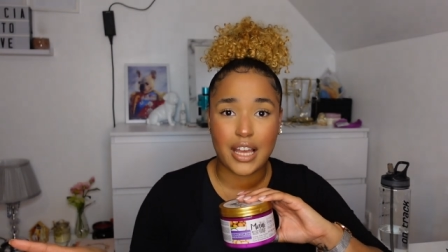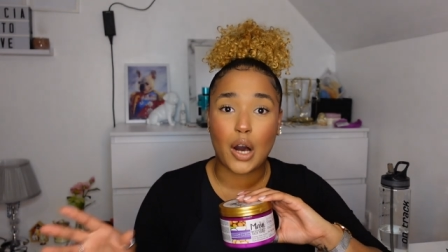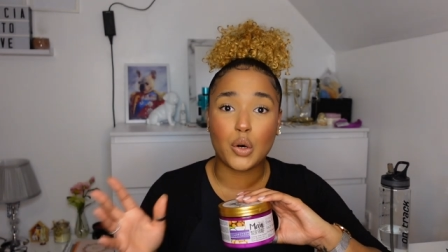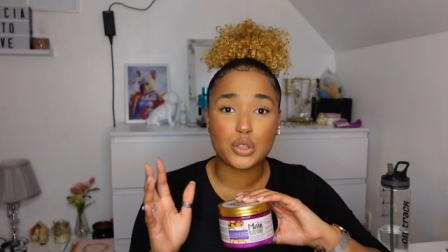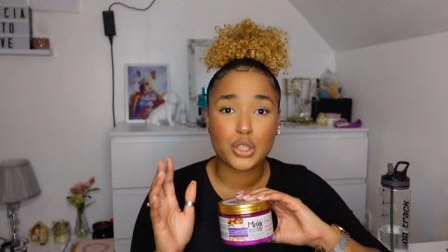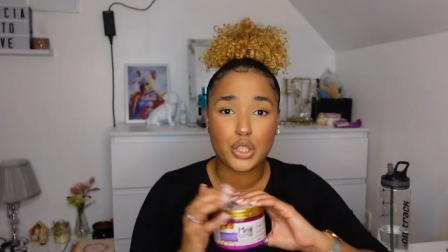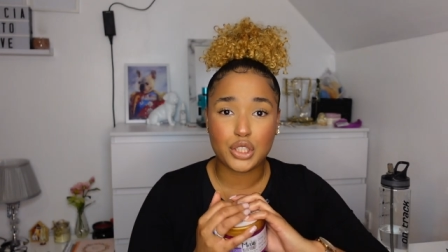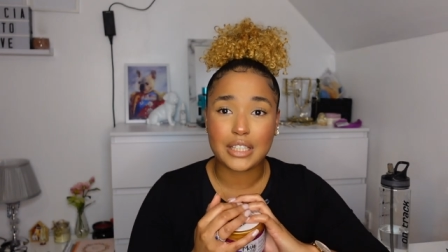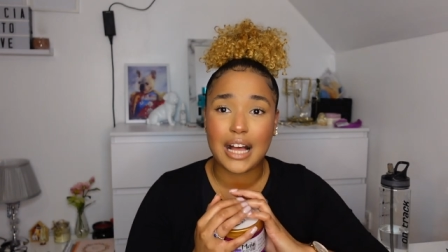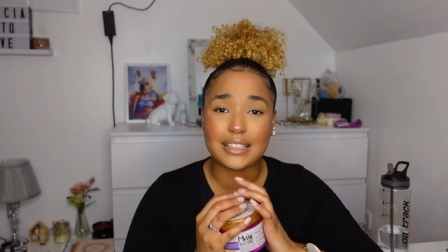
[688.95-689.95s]
I also
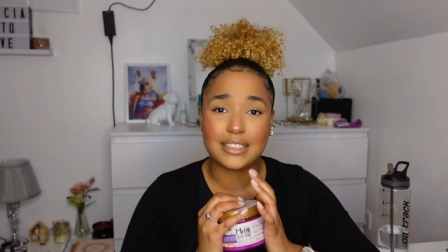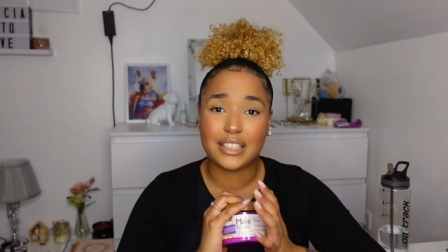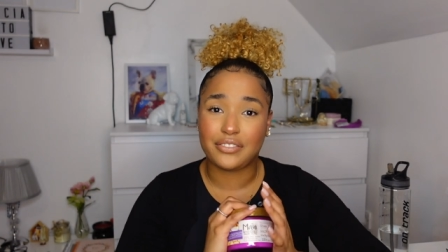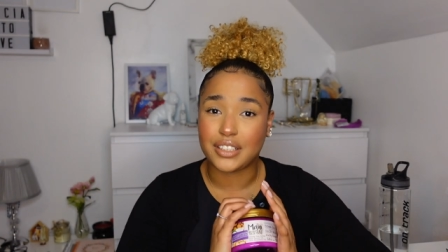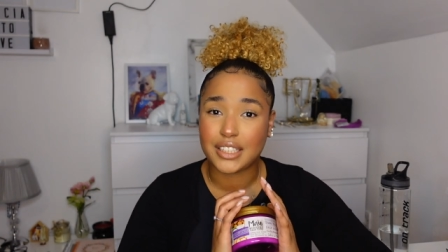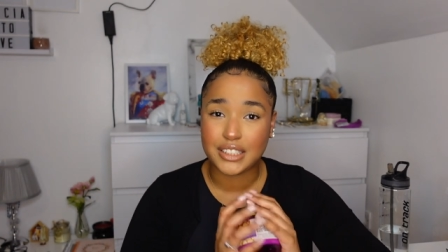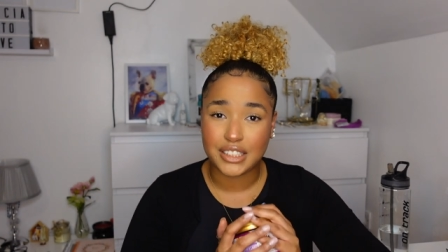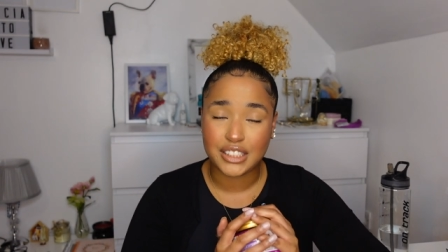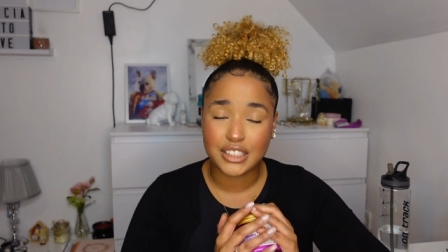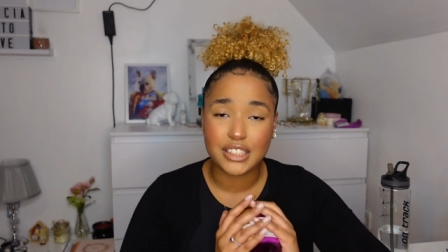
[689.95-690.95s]
used as a leave-in
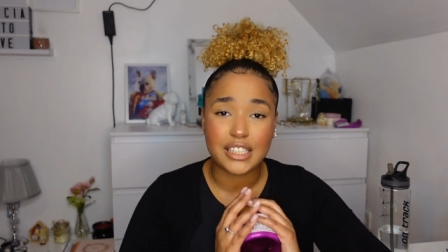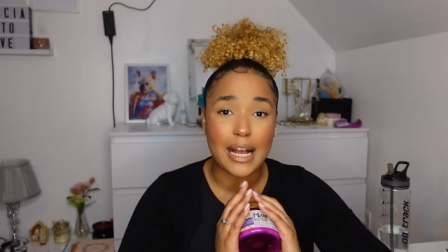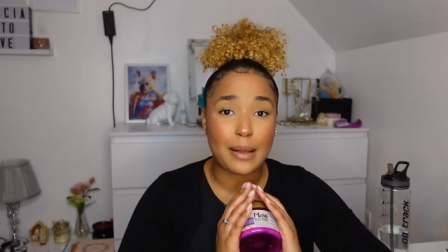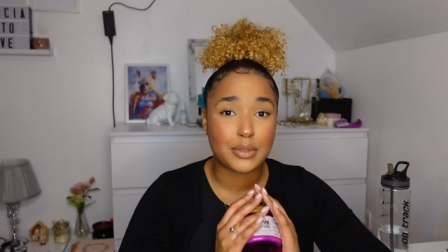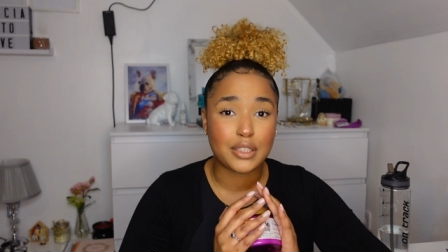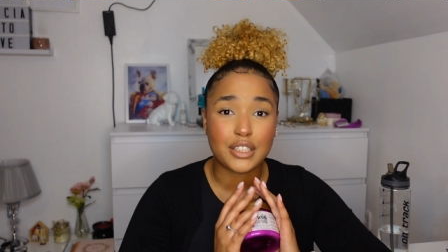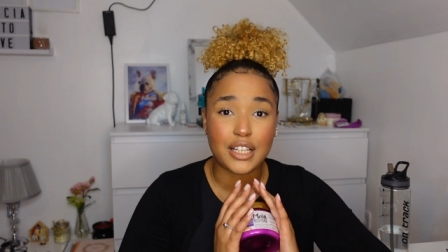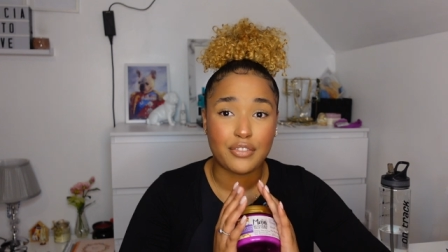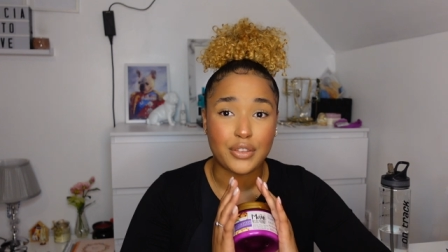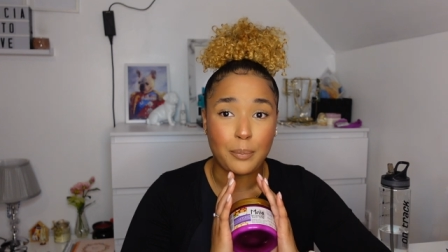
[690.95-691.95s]
conditioner and I absolutely
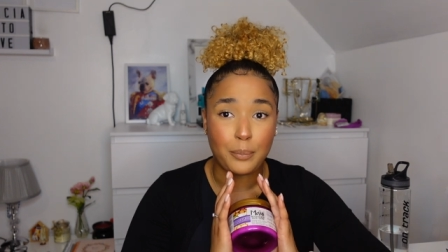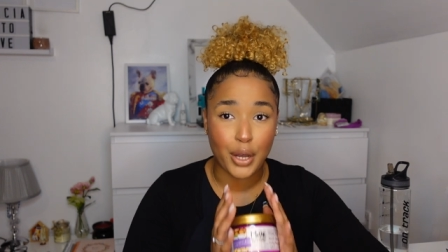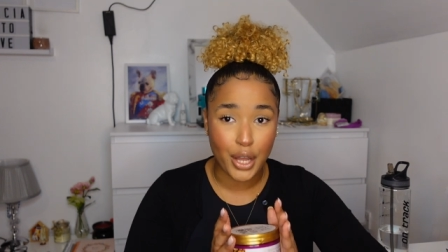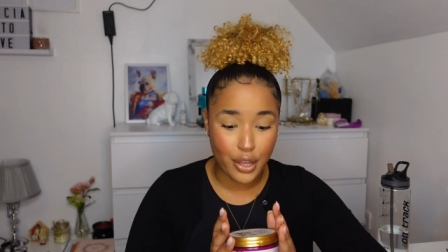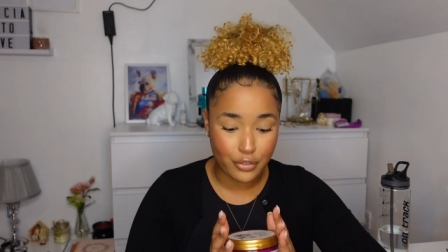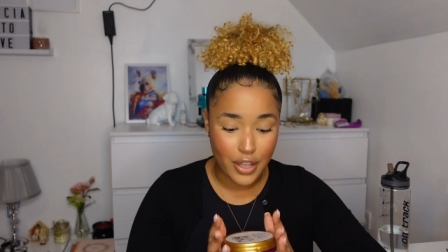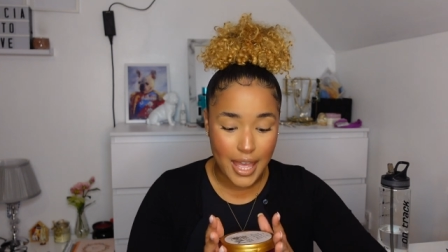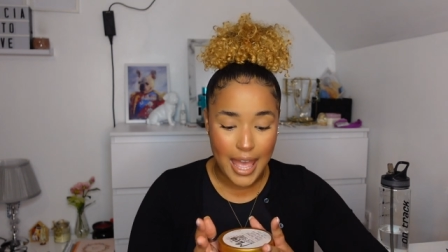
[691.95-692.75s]
loved the both.